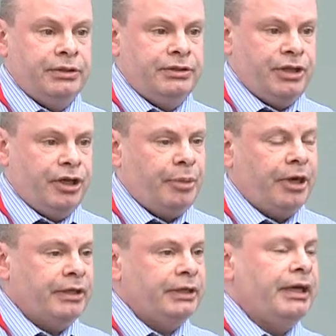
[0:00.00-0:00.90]

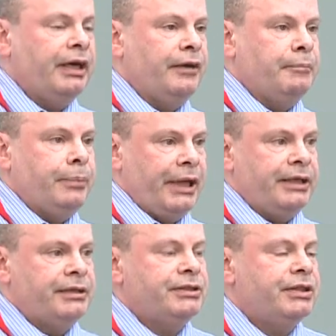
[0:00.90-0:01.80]
turbine
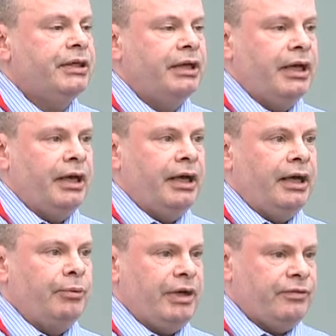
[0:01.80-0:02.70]
blades.
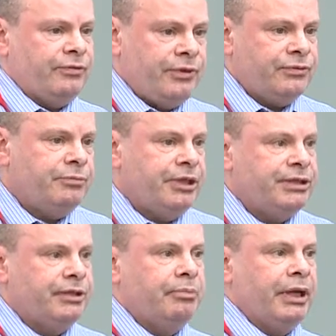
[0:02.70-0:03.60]
We have a
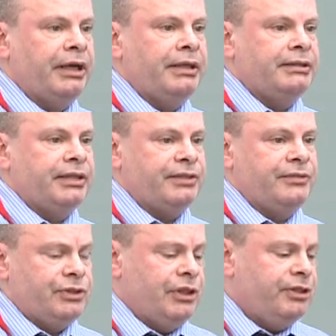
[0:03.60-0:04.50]
50-metre blade test
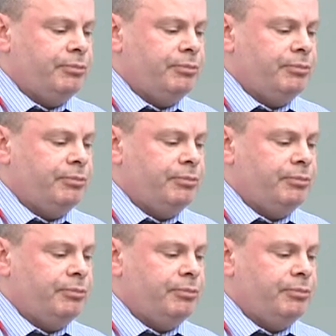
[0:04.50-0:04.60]
facility,